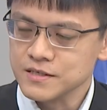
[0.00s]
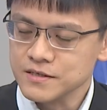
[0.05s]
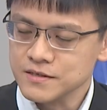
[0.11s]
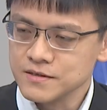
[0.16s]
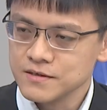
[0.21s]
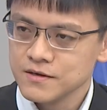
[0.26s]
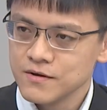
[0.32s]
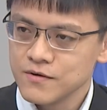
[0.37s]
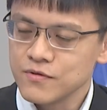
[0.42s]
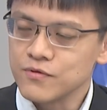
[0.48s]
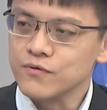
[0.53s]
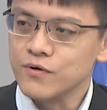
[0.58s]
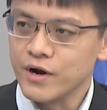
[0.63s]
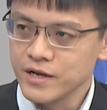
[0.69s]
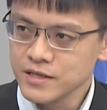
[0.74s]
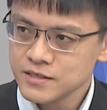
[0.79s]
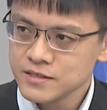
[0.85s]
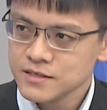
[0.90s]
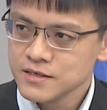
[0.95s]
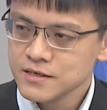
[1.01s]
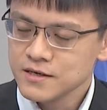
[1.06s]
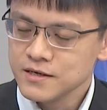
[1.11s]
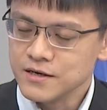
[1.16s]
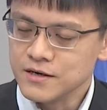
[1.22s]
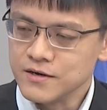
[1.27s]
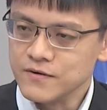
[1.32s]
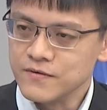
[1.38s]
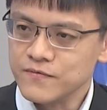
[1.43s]
a threat
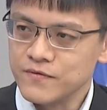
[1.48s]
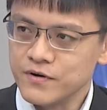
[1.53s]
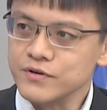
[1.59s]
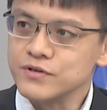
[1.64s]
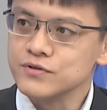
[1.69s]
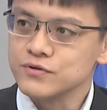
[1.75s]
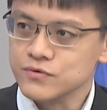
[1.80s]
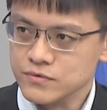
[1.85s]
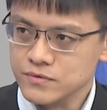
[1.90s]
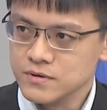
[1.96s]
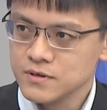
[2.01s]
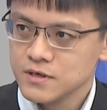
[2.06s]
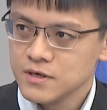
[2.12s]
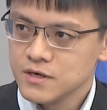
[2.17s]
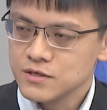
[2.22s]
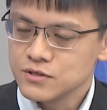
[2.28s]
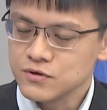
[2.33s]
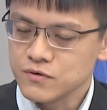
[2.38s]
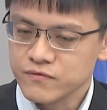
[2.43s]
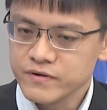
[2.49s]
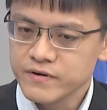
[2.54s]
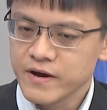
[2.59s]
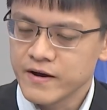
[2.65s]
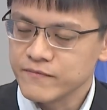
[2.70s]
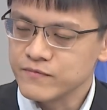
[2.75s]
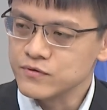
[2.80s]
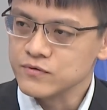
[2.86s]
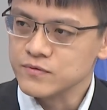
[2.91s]
very soon. So we
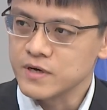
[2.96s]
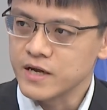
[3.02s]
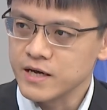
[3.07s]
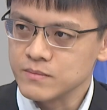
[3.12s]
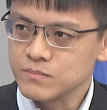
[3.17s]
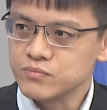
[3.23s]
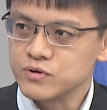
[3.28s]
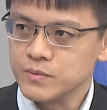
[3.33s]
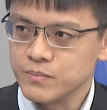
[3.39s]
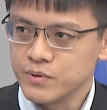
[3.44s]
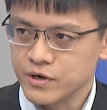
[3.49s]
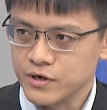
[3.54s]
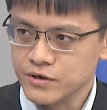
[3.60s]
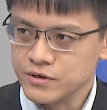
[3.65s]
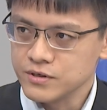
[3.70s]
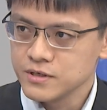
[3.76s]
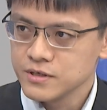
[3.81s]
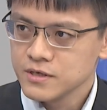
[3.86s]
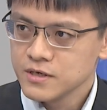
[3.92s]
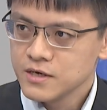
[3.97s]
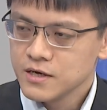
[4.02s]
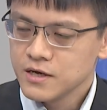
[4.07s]
have to get prepared.